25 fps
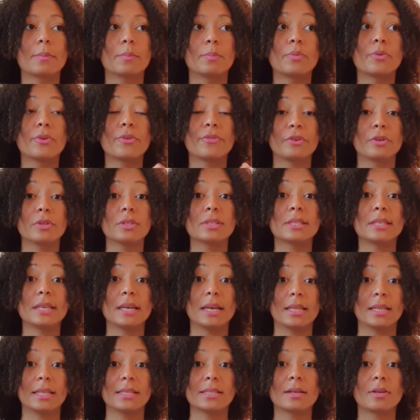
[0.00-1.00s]
previously
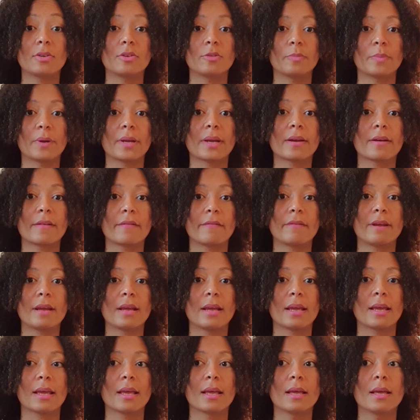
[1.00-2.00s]
at the start of my
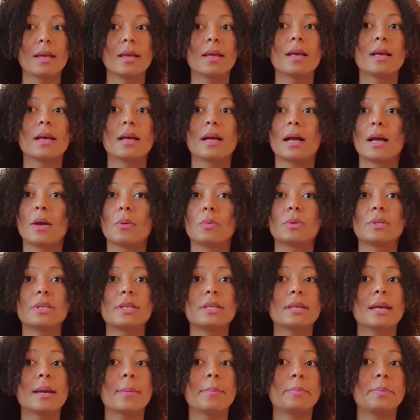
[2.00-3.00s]
career, I would
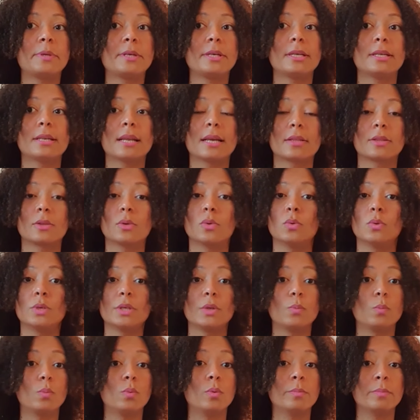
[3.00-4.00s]
either be like the only
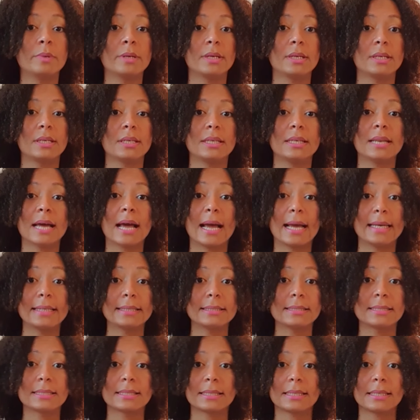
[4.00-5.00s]
woman in
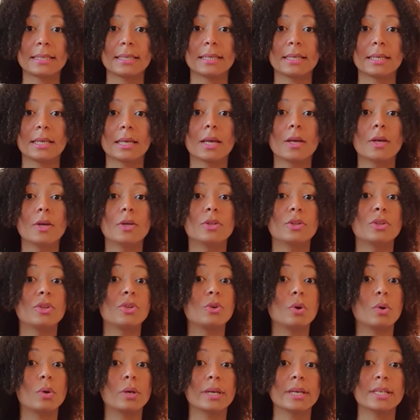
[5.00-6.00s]
IT, the
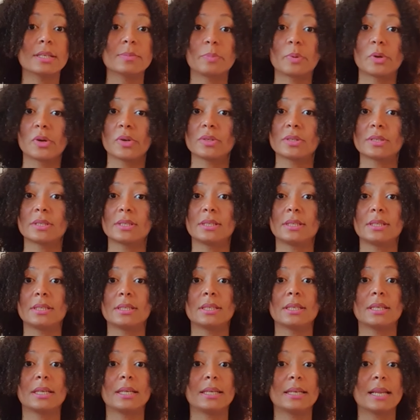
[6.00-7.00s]
youngest
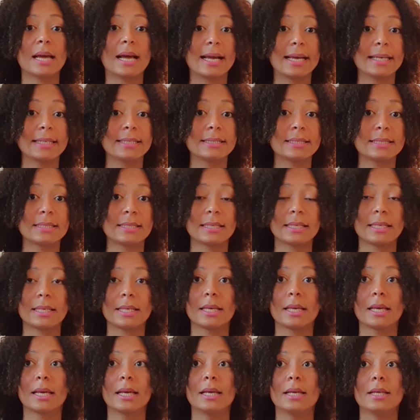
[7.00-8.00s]
person in IT,
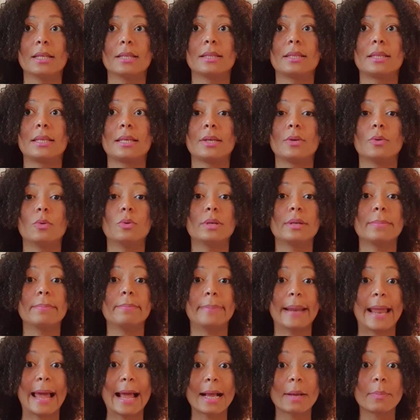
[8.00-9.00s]
the only
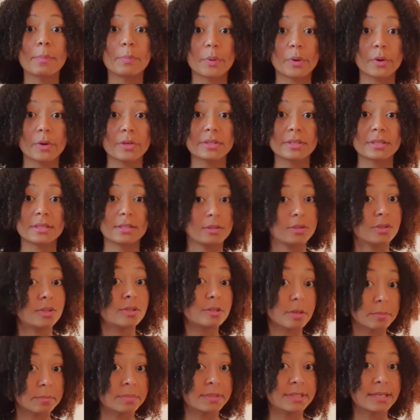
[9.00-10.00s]
black person
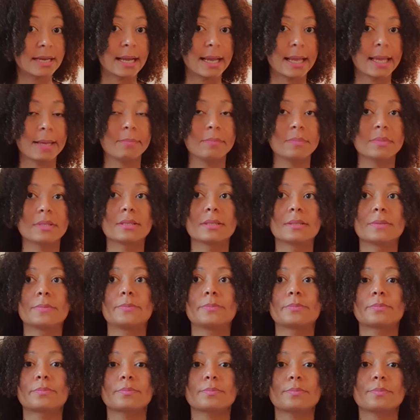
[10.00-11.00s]
sometimes,
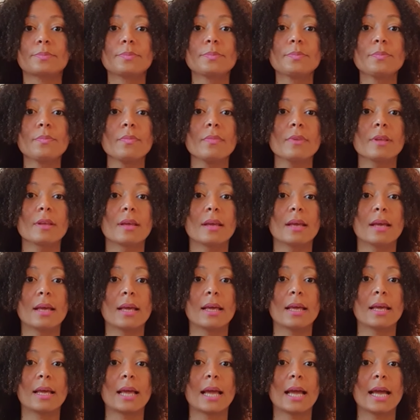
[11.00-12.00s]

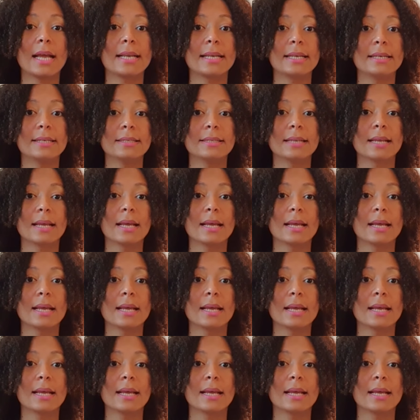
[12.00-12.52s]
or